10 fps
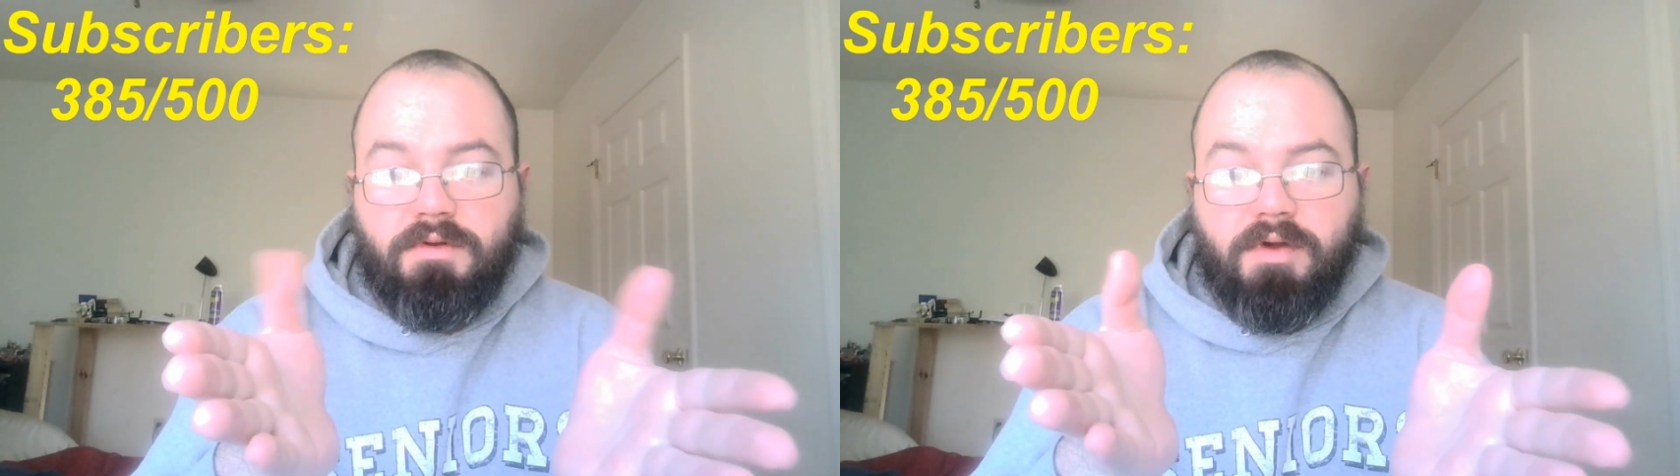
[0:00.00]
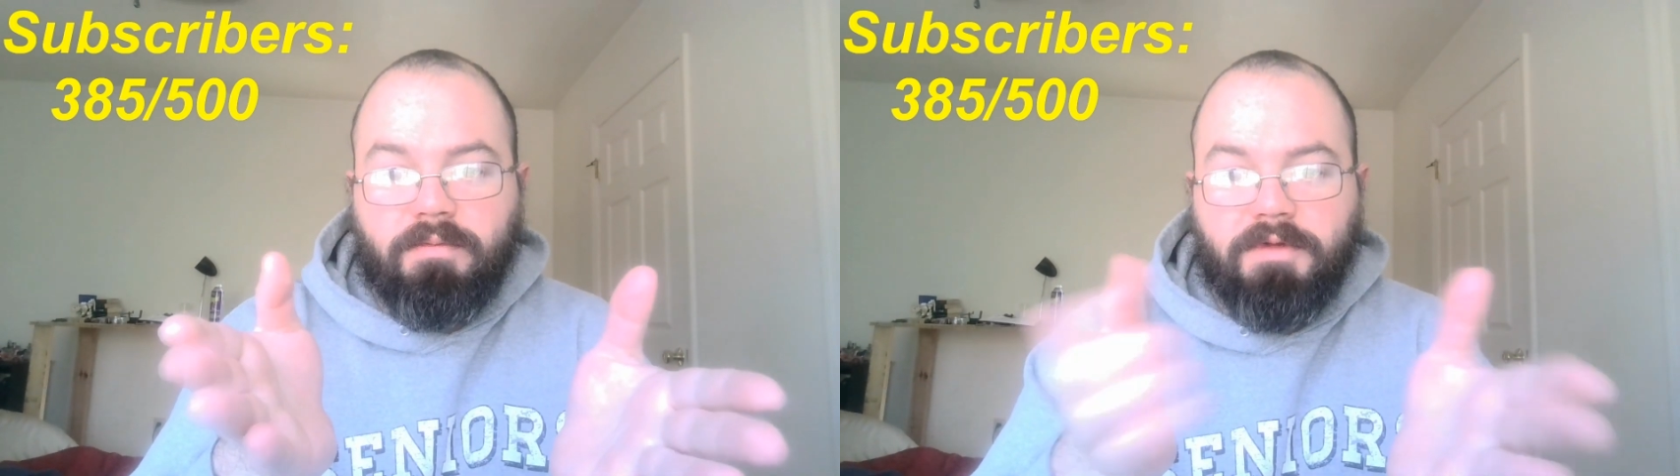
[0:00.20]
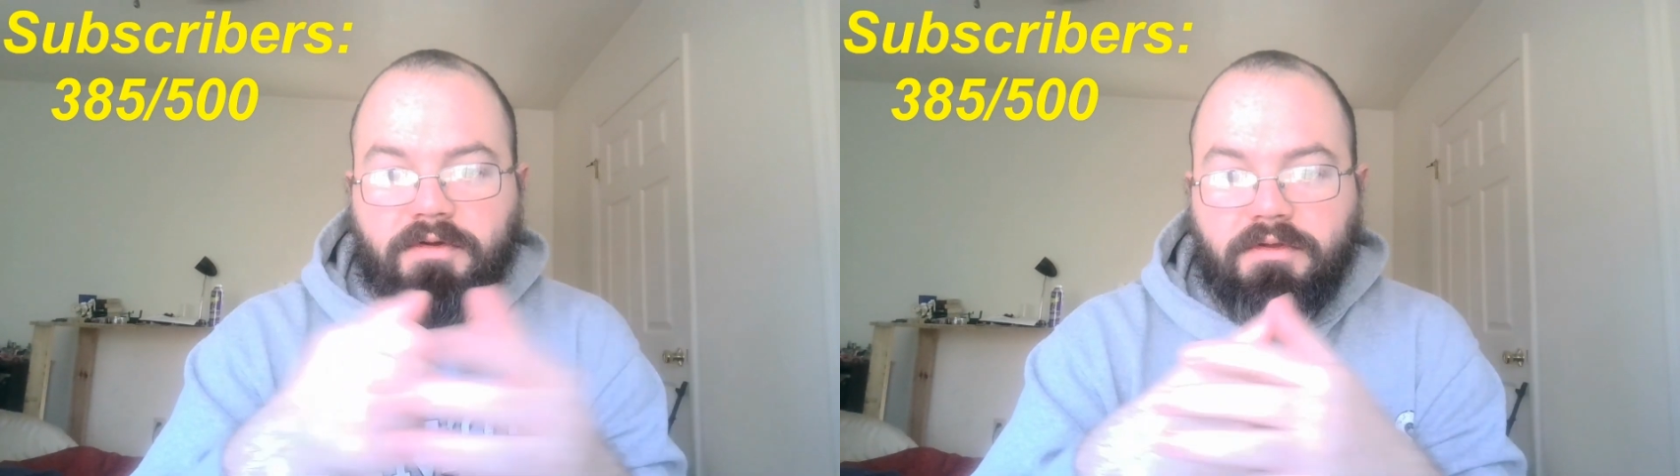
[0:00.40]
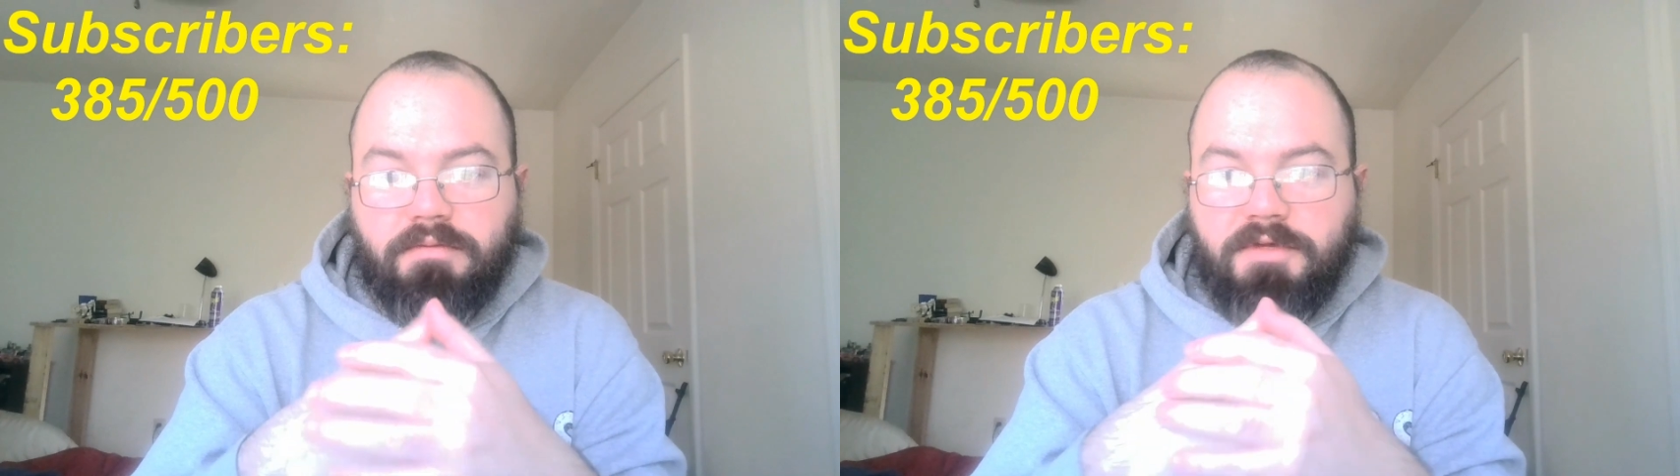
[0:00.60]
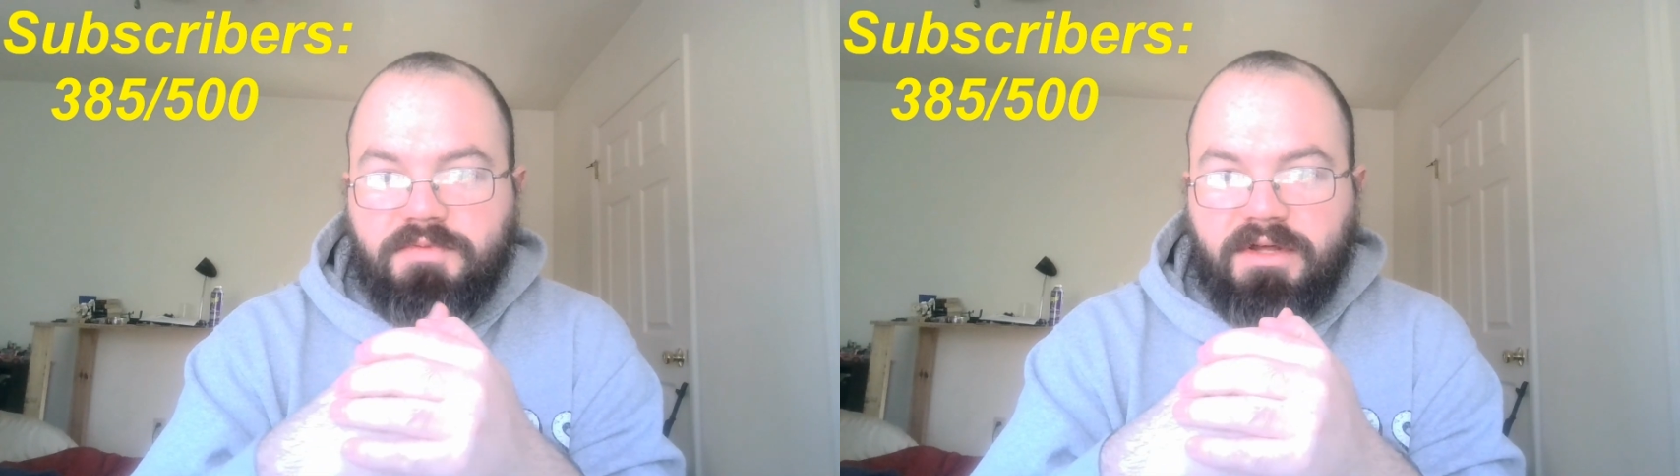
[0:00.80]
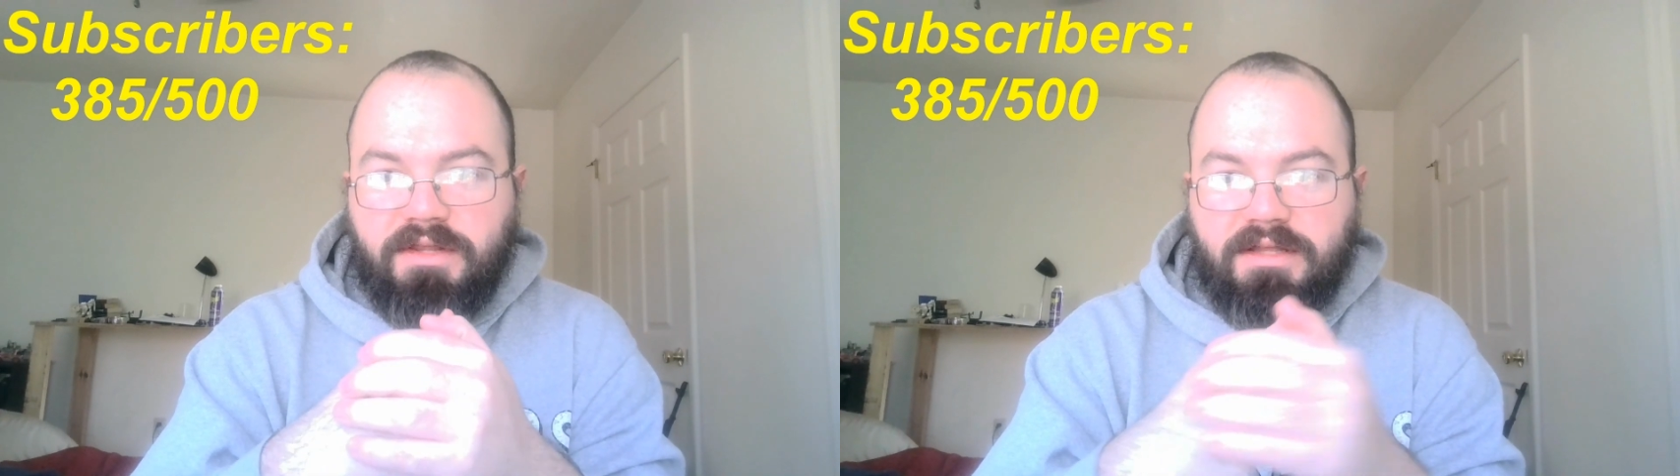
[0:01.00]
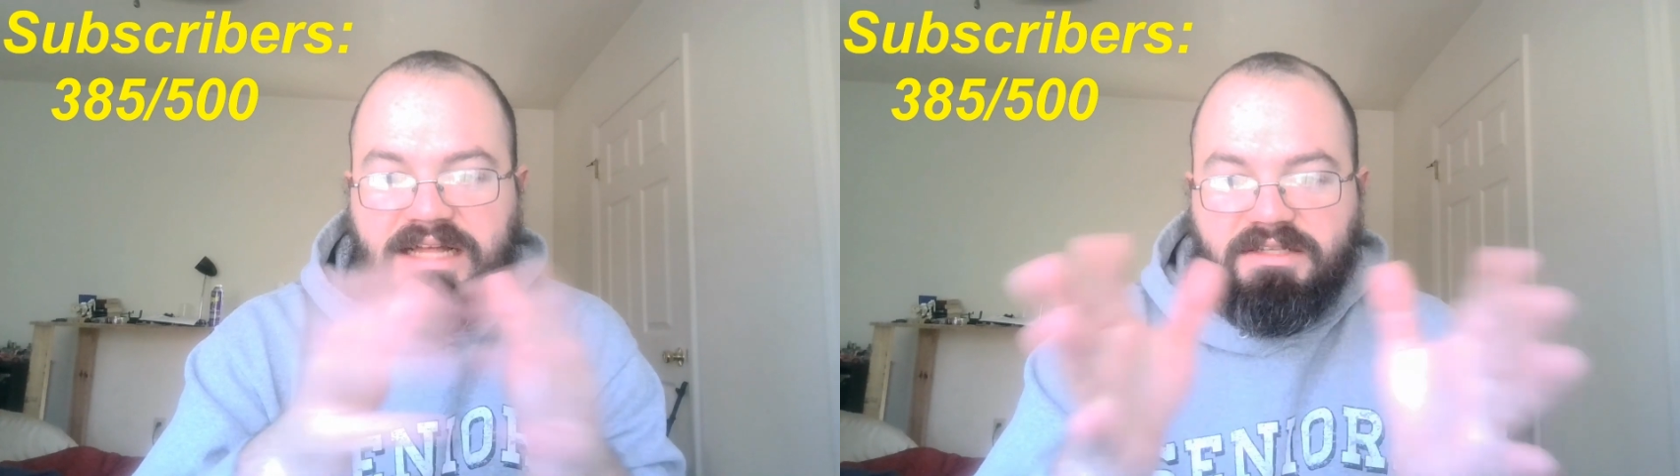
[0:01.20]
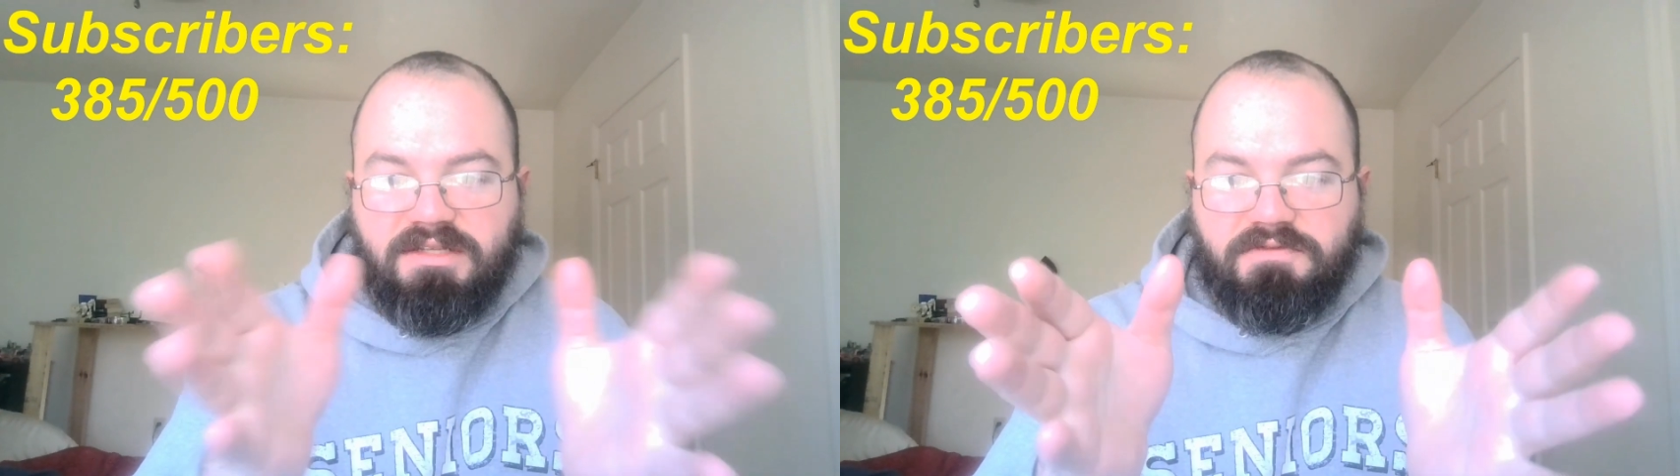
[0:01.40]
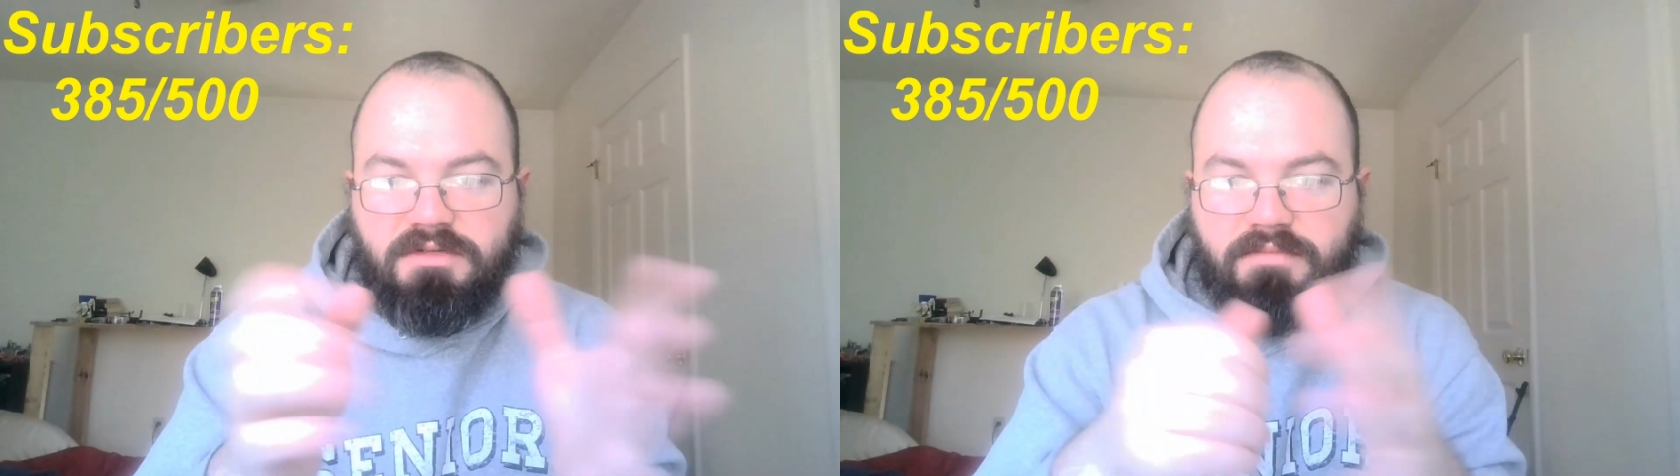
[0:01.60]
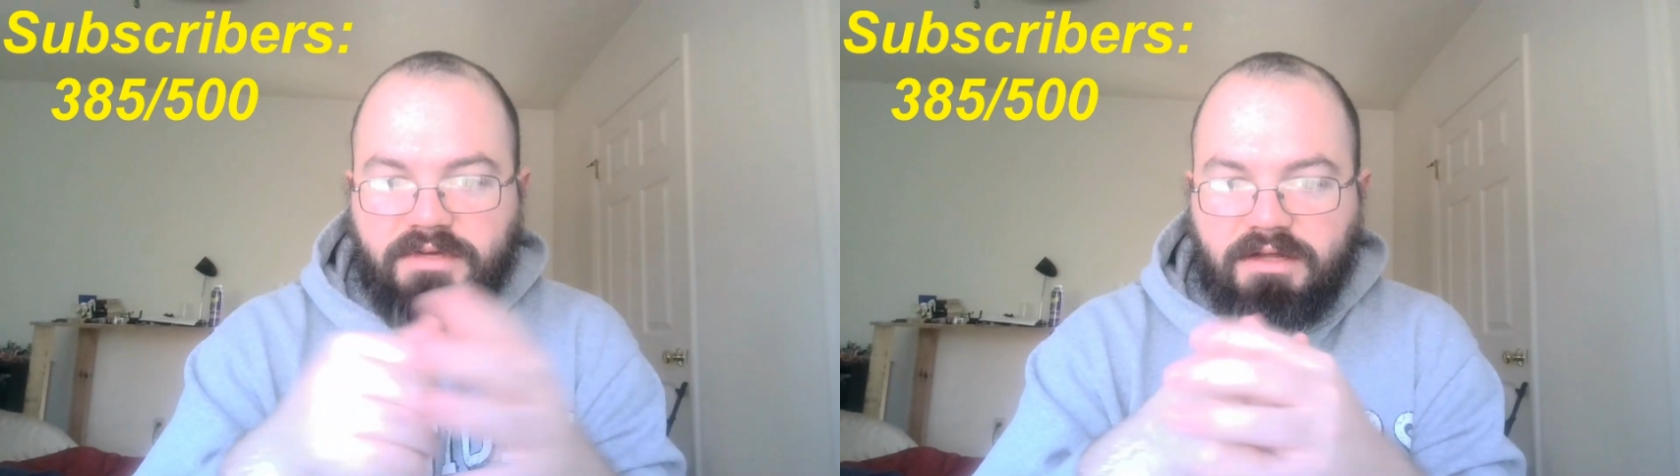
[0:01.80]
would probably agree with me as well that that stuff
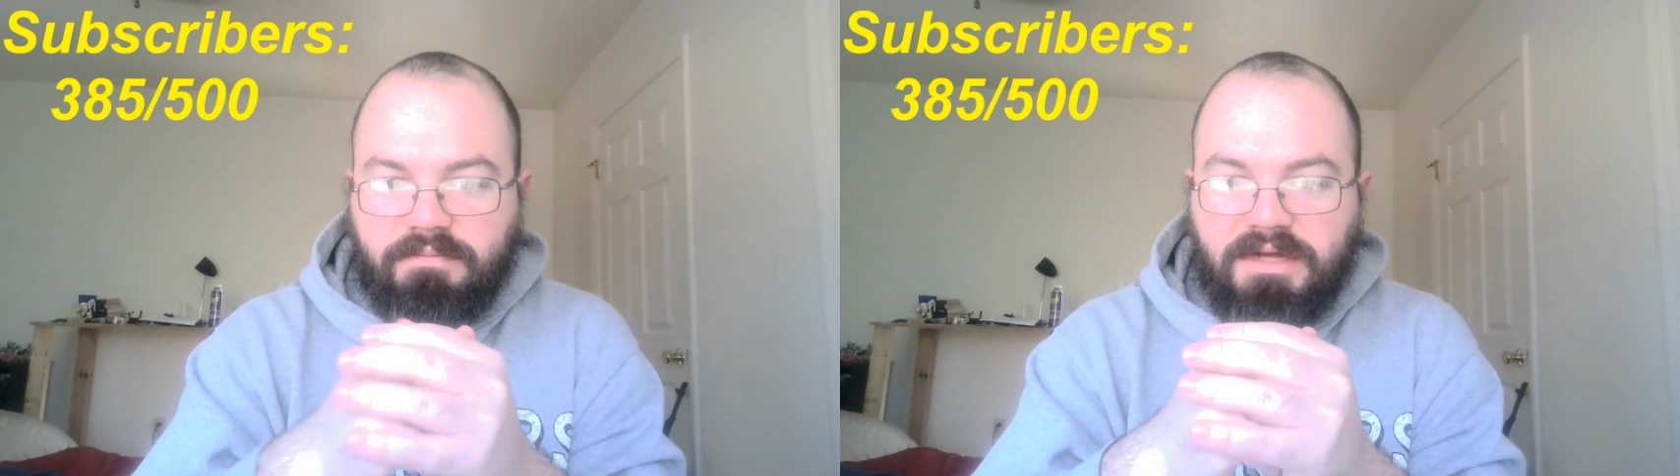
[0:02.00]
shouldn't be on there.